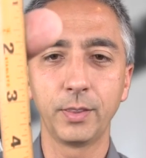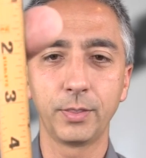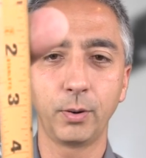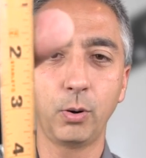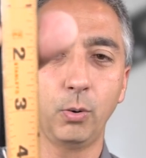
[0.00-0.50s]

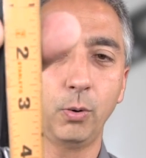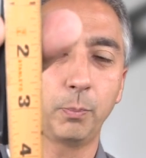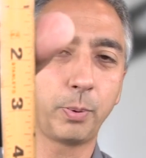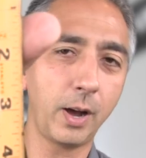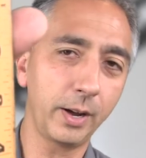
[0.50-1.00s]
The whole
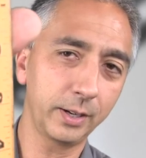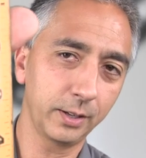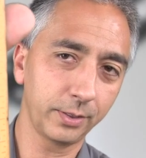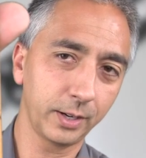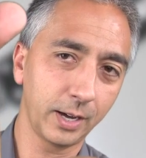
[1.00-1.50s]
body
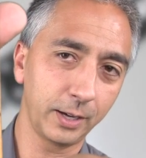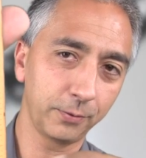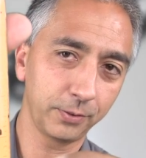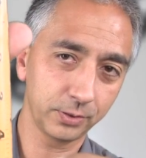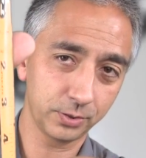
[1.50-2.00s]
of the
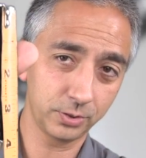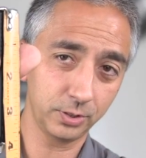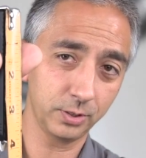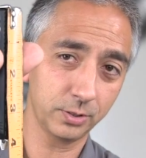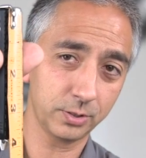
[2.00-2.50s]
knife is
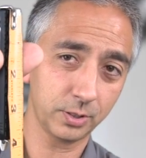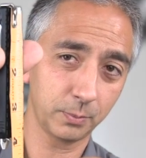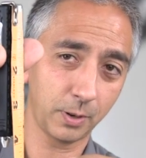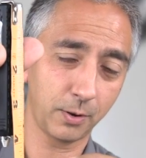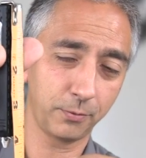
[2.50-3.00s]
just at
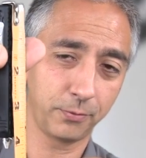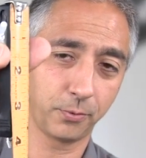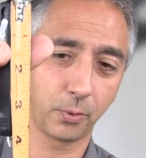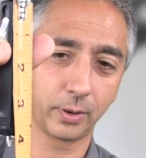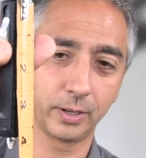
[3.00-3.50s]
about
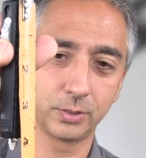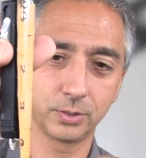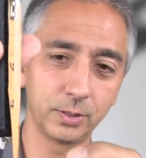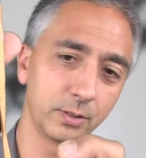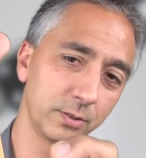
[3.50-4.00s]
4
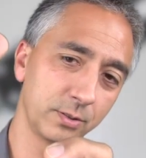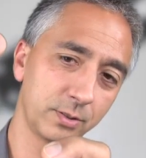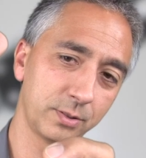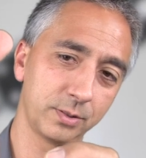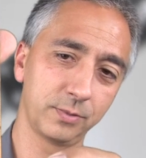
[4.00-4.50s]

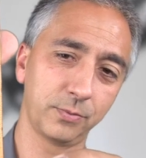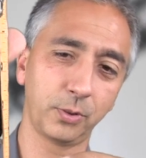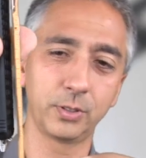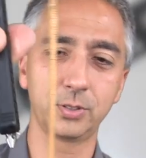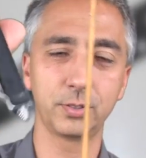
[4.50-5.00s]
inches,
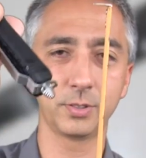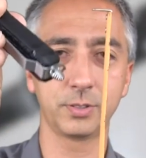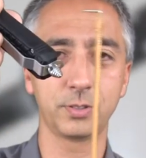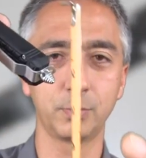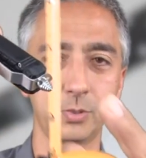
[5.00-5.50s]
4 inches
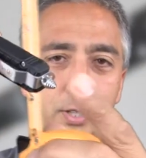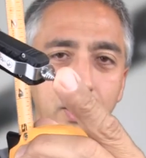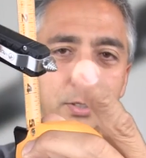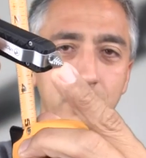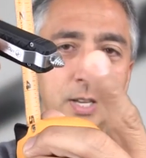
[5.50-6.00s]
and some
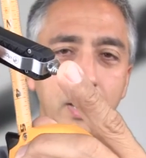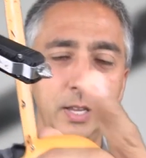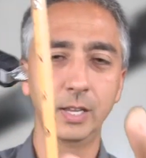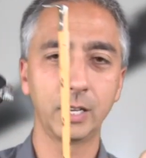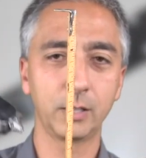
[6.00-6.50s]
change,
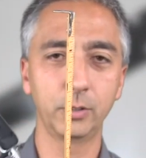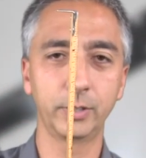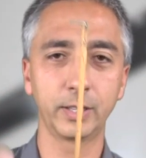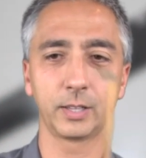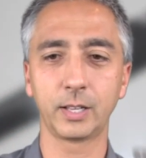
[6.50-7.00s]

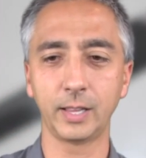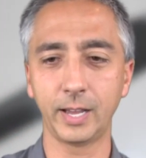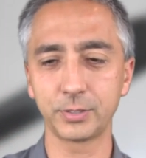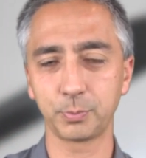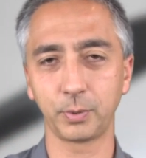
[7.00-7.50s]
including the
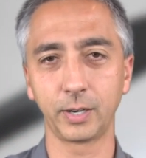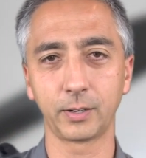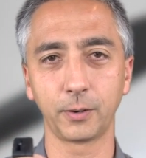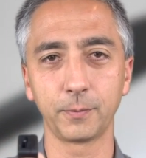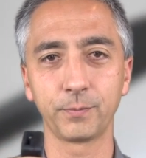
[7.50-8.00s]
glass
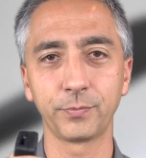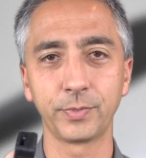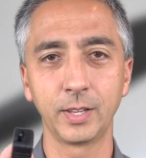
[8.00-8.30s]
breaker.